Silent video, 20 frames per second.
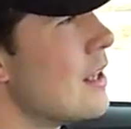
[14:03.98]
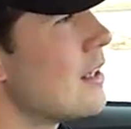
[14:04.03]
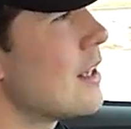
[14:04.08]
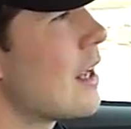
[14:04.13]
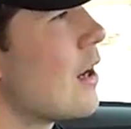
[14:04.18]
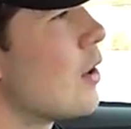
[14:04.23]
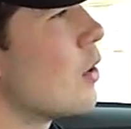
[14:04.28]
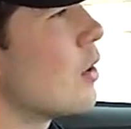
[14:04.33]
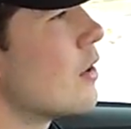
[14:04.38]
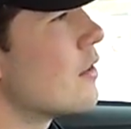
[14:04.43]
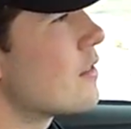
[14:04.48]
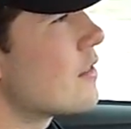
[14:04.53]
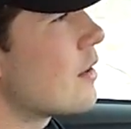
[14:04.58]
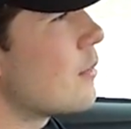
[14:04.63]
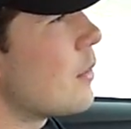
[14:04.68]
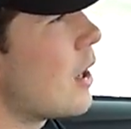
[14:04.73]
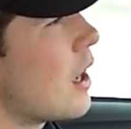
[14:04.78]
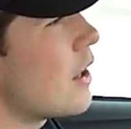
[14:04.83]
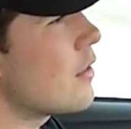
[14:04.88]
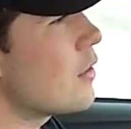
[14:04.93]
Now,
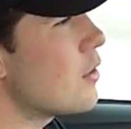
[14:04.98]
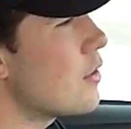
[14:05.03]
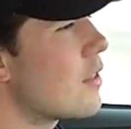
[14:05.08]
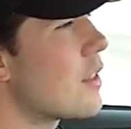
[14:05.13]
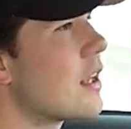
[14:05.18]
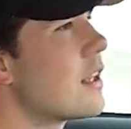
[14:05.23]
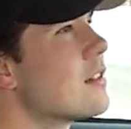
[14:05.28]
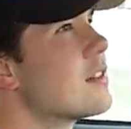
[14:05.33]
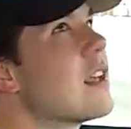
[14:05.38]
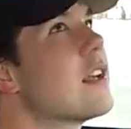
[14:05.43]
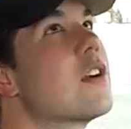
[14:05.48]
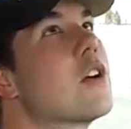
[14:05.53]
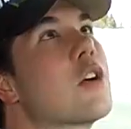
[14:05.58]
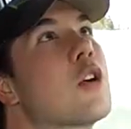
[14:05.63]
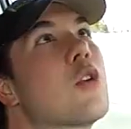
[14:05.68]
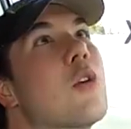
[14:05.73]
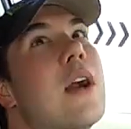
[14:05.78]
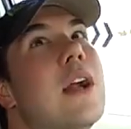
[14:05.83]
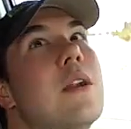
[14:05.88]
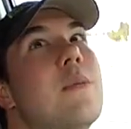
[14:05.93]
some other things that are
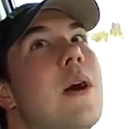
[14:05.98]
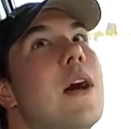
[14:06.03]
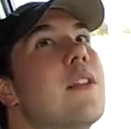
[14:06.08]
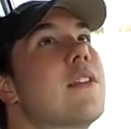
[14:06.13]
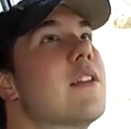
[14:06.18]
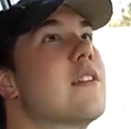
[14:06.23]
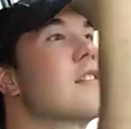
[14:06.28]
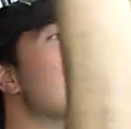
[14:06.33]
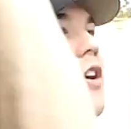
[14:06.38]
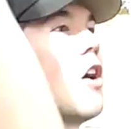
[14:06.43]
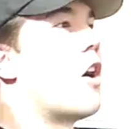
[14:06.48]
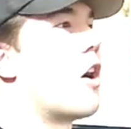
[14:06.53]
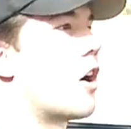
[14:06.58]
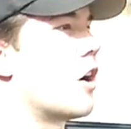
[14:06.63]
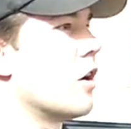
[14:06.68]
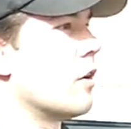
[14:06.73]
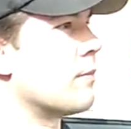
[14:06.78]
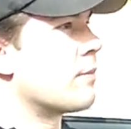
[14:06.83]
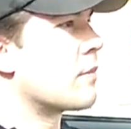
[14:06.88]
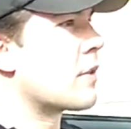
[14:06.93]
great about this
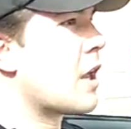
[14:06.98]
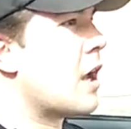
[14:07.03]
car.